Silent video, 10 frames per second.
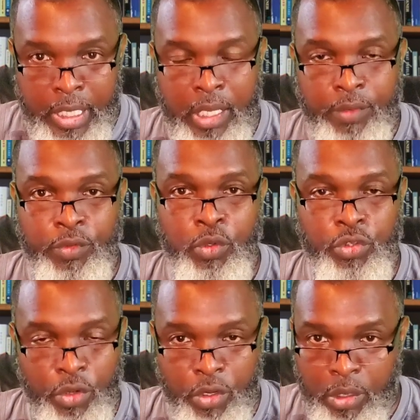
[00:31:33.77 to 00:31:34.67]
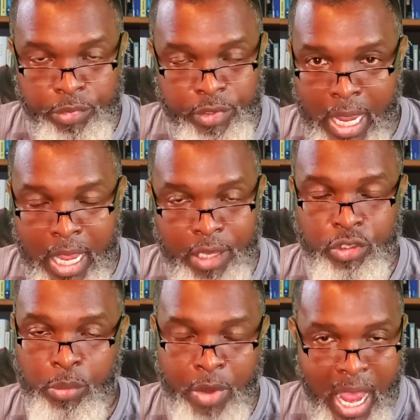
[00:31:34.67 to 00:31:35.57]
If you circumcise
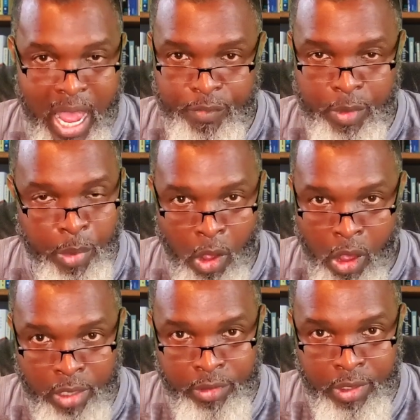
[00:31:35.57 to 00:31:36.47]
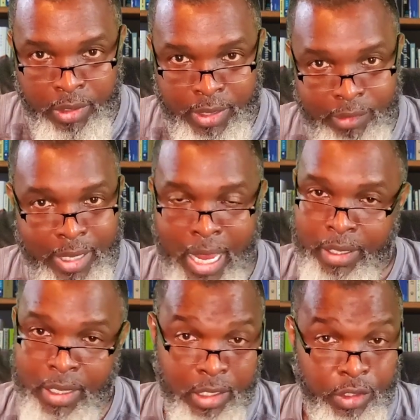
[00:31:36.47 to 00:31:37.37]
your private parts, that's got
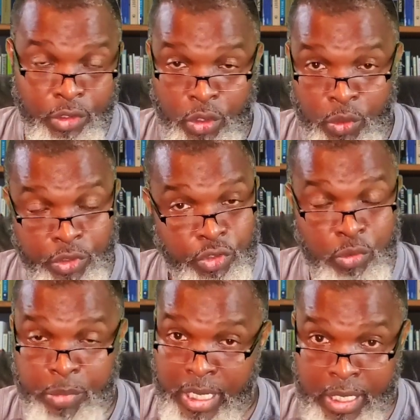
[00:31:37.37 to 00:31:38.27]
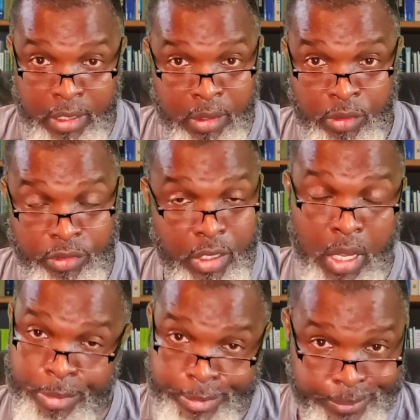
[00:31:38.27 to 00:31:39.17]
nothing to do with you being
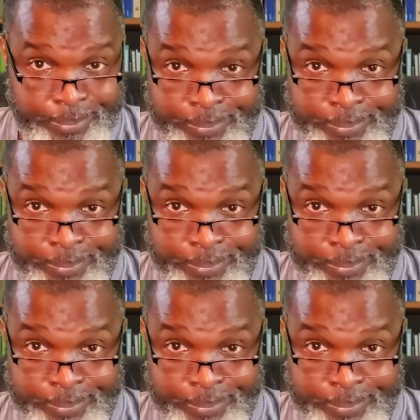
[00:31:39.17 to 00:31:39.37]
stubborn.